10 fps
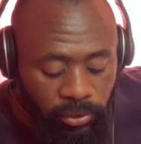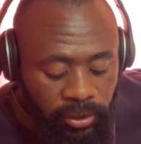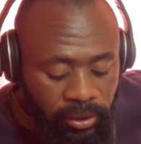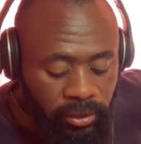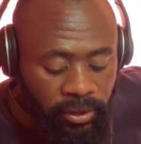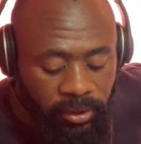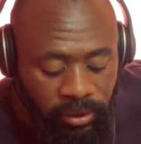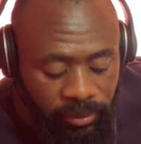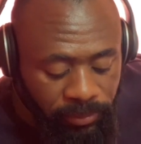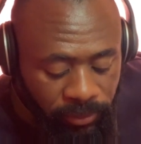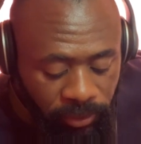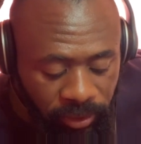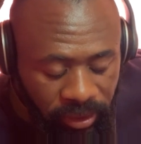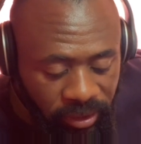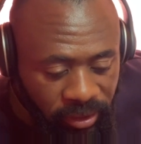on
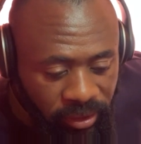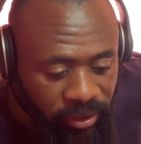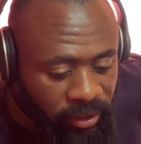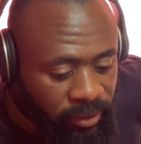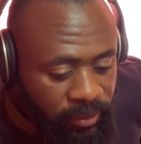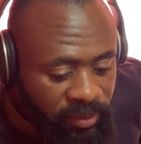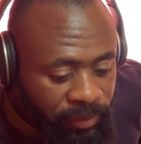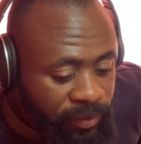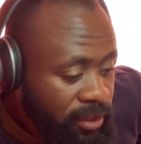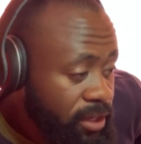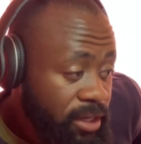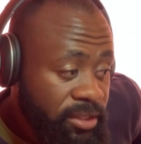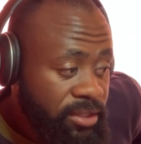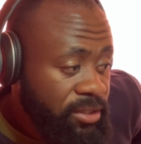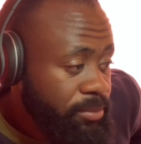a free range.